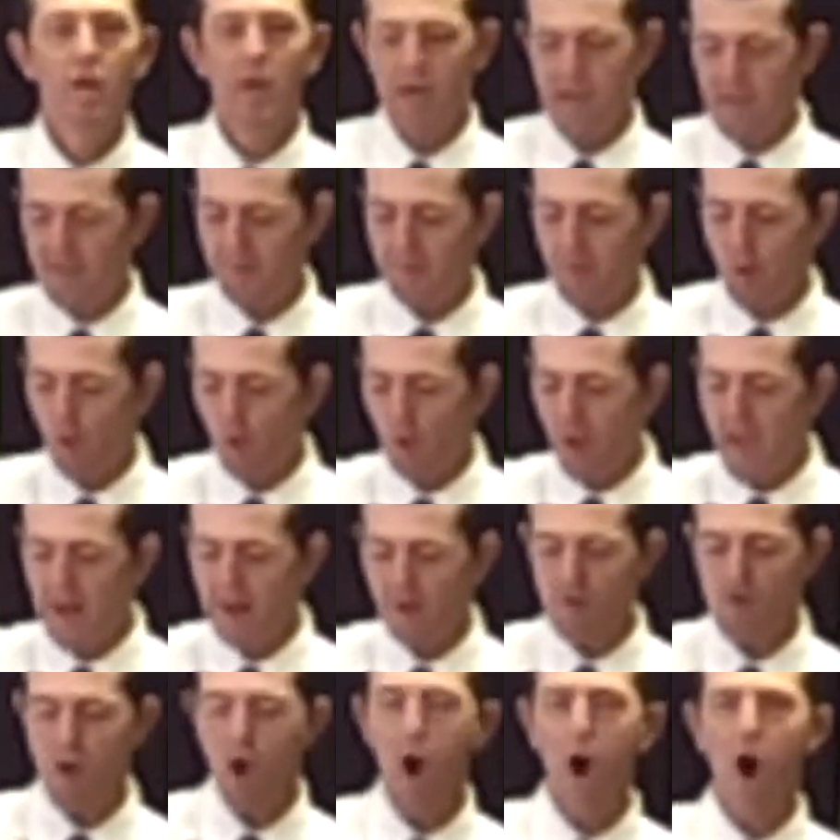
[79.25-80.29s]
And so
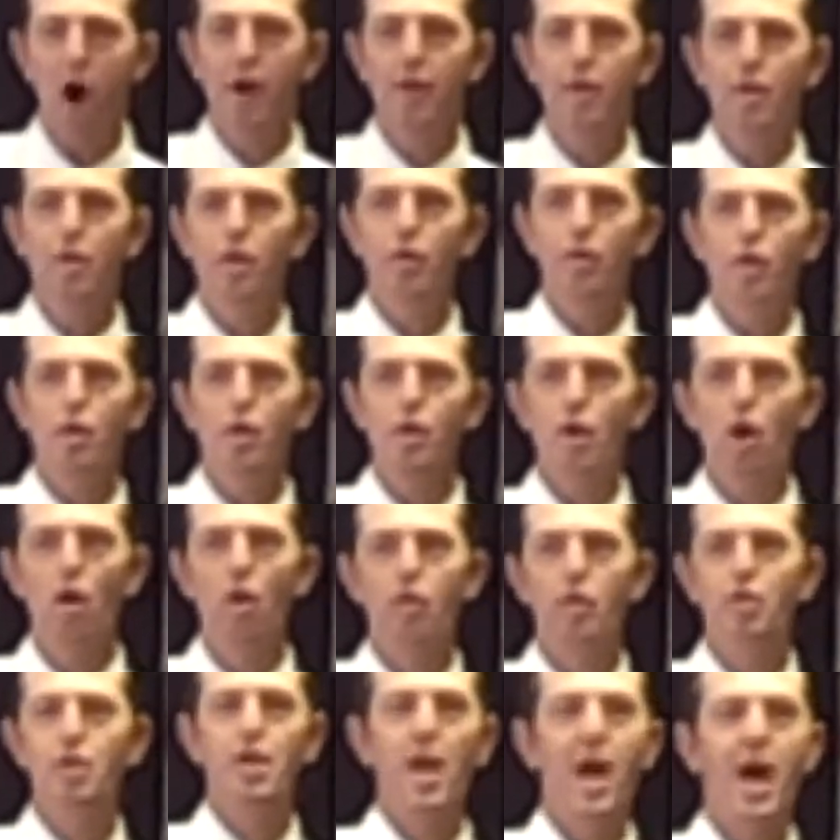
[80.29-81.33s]
later on, you know
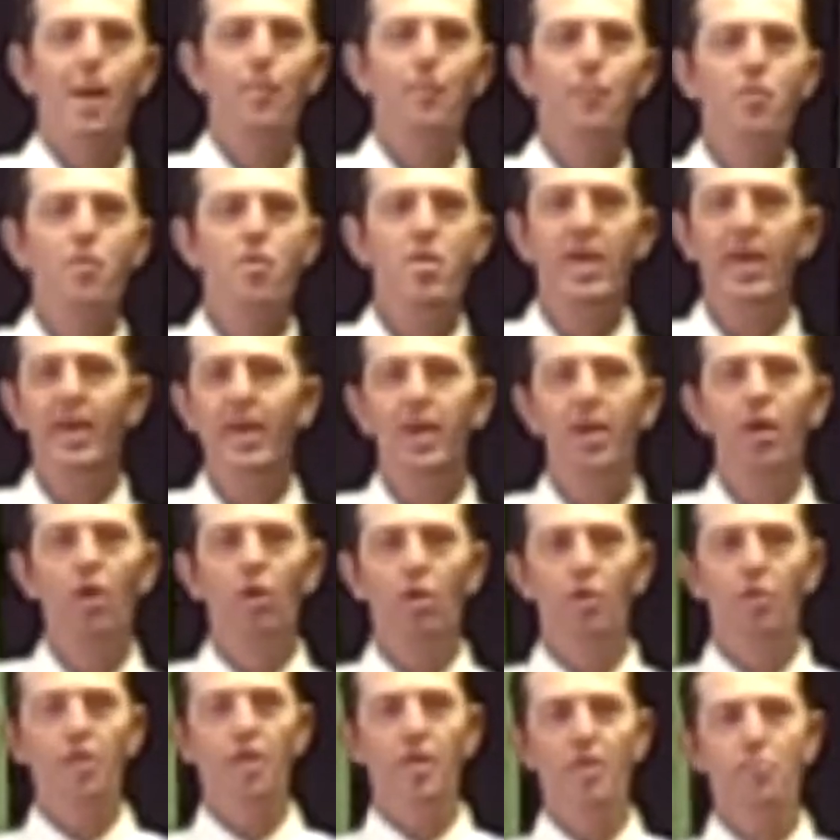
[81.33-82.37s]
the chapter, he
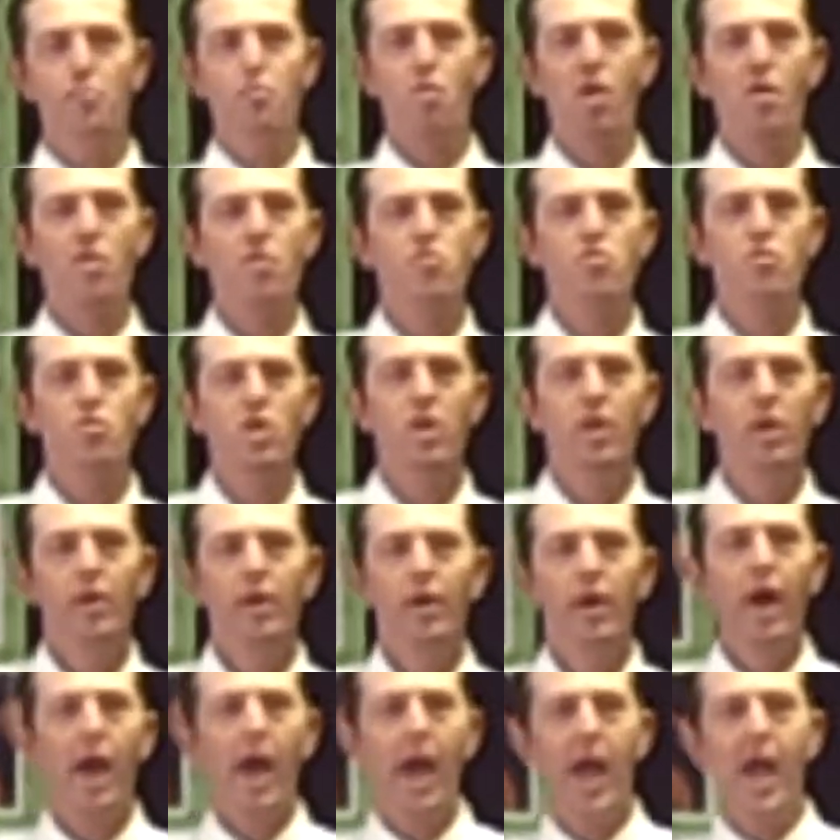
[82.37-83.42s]
kills his brother
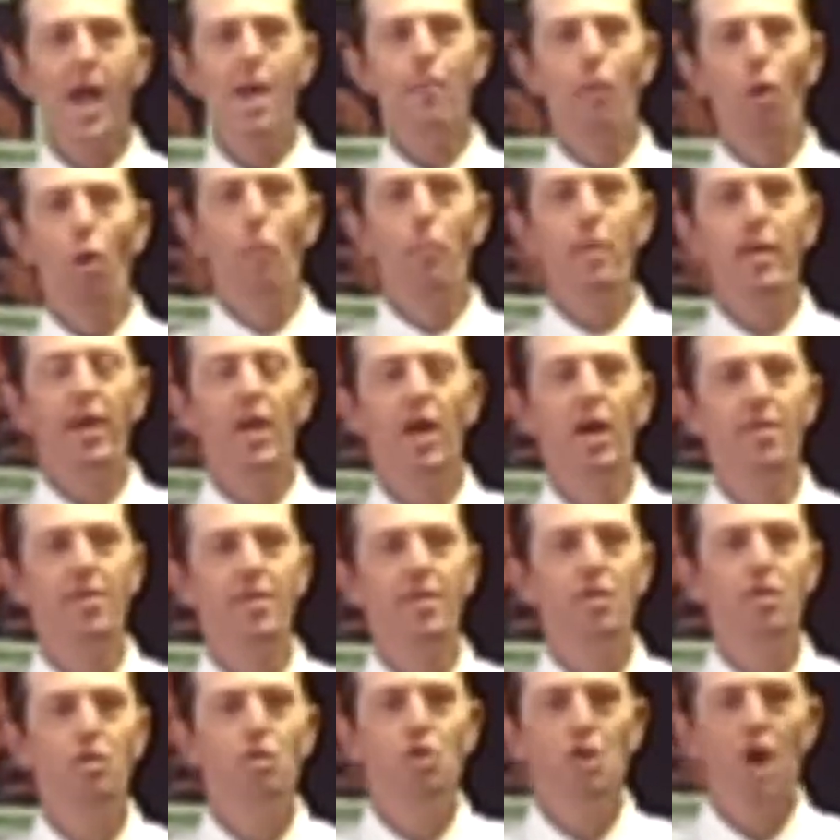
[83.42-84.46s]
Abel because
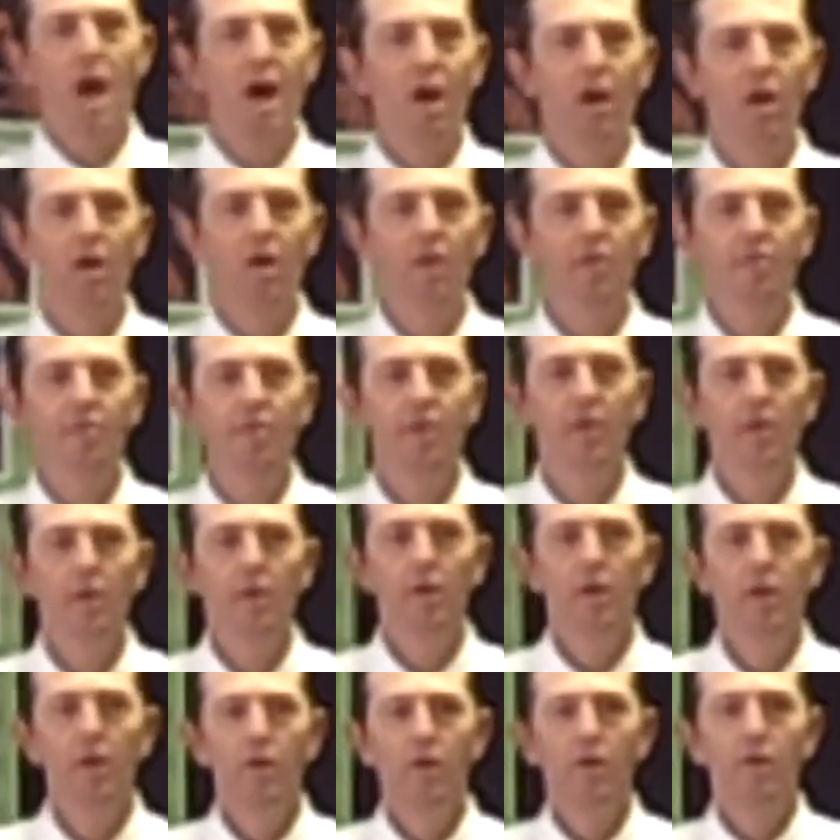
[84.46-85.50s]
he's jealous,
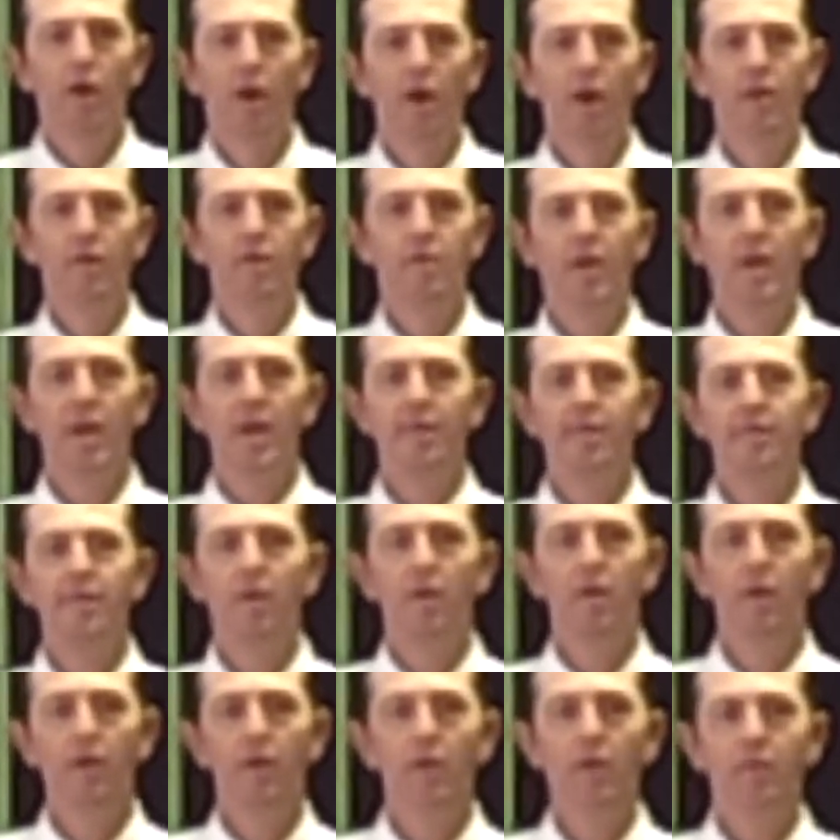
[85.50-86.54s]
because his
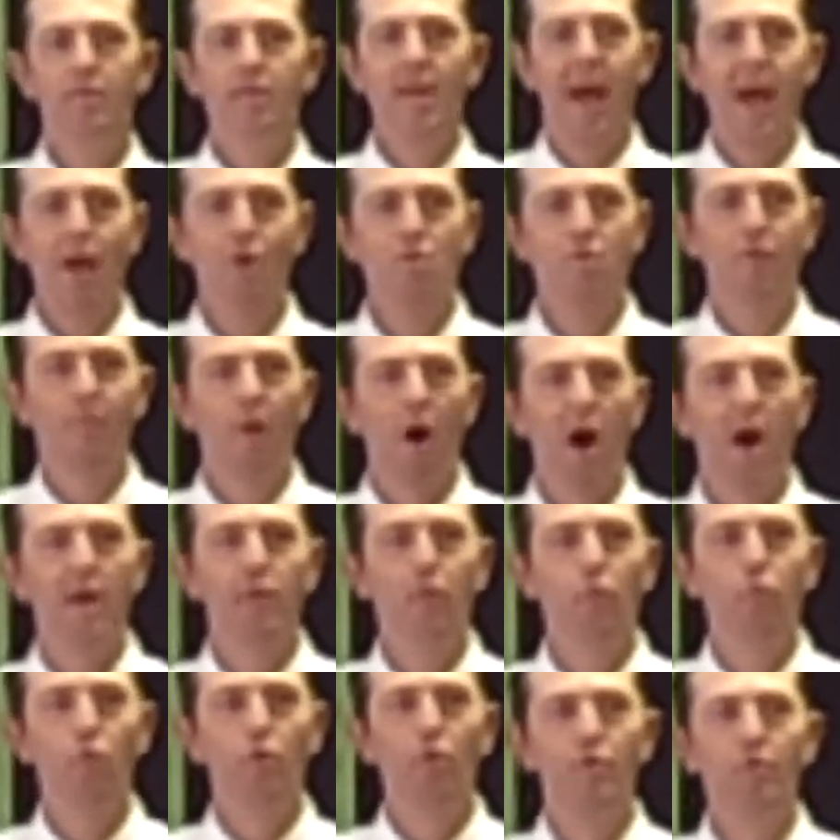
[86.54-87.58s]

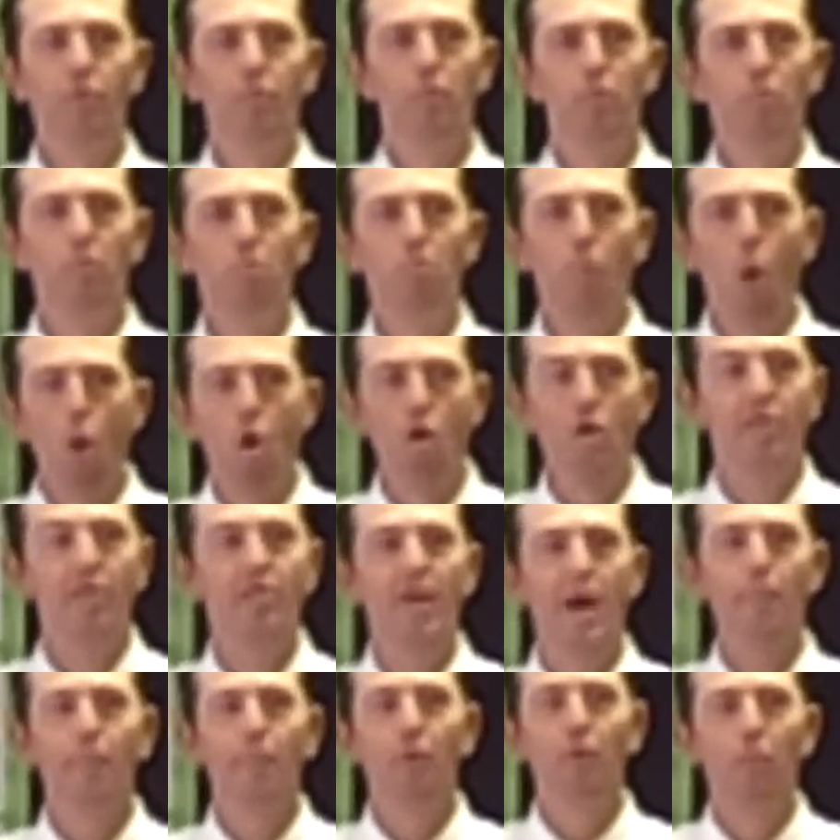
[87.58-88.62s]
sacrifice was more
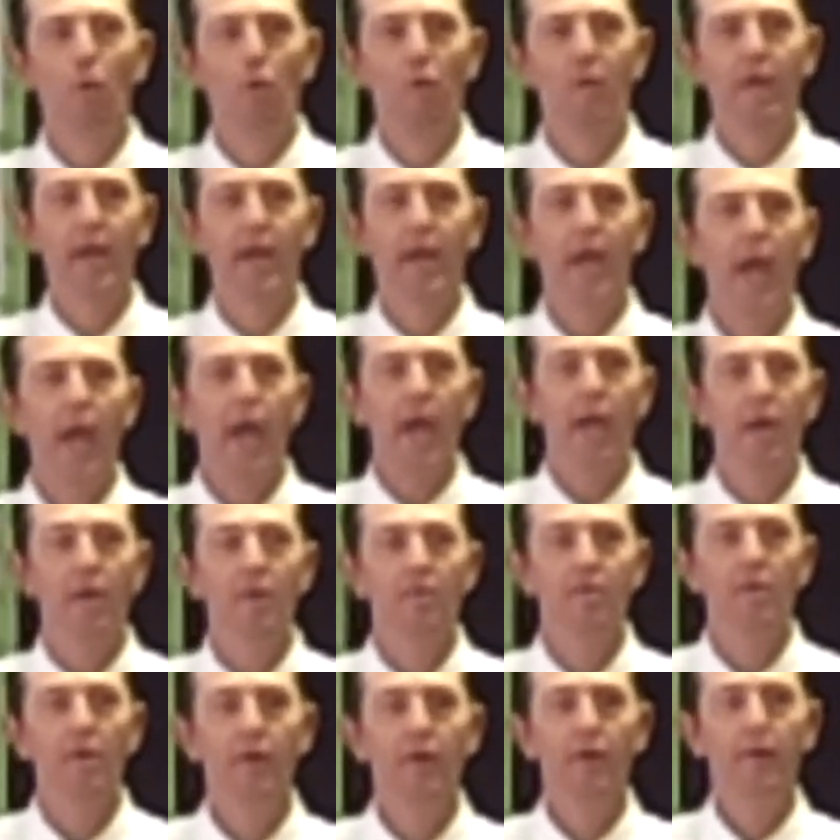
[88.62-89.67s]
acceptable than
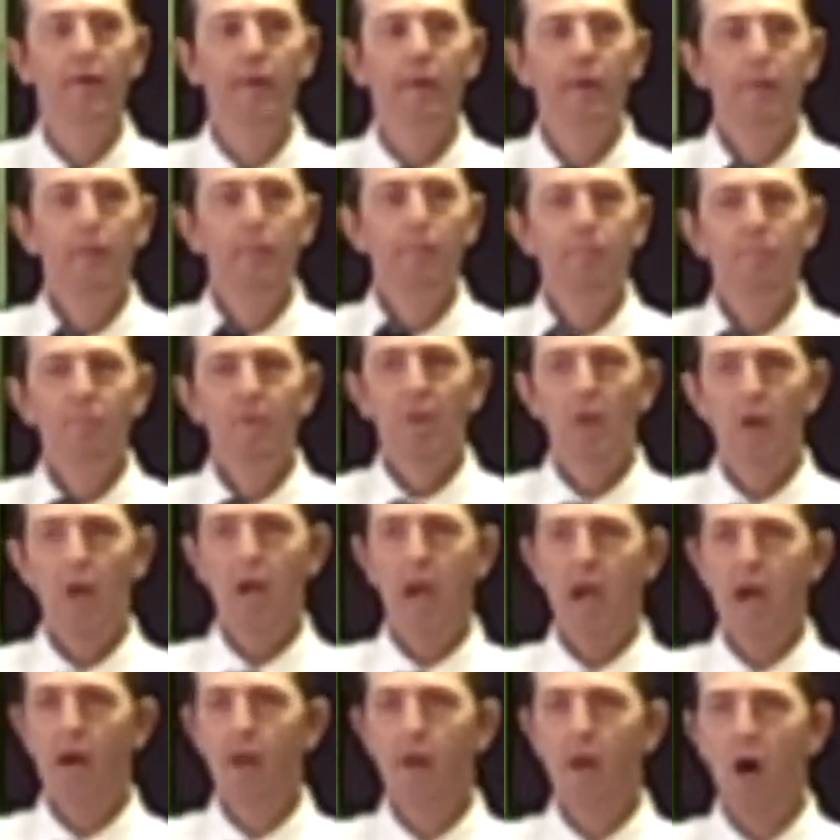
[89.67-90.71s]
Cain's.
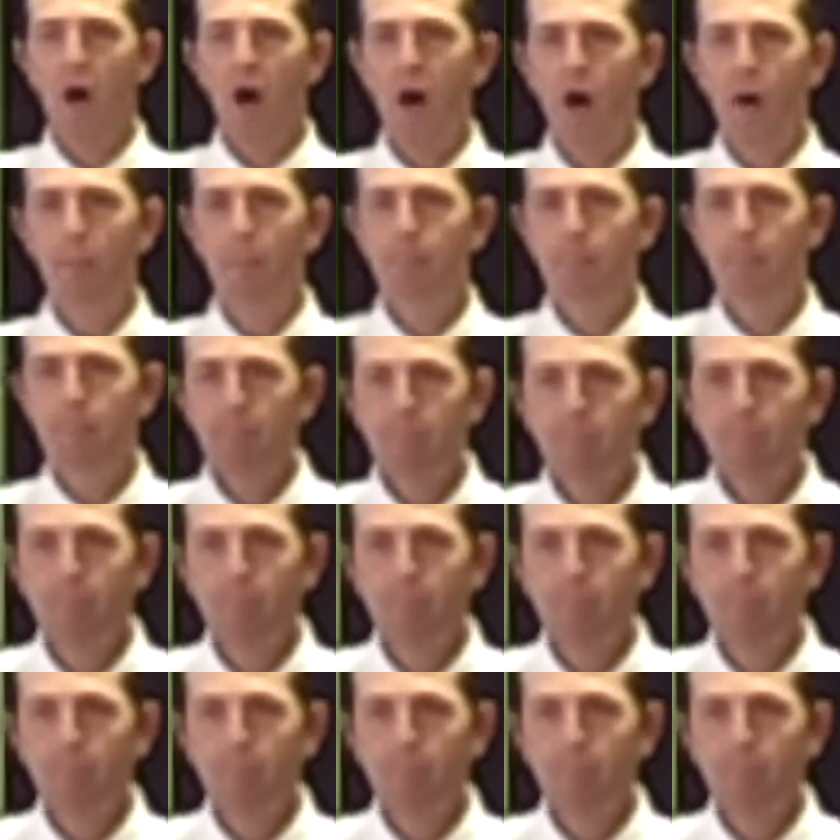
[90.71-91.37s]
And um,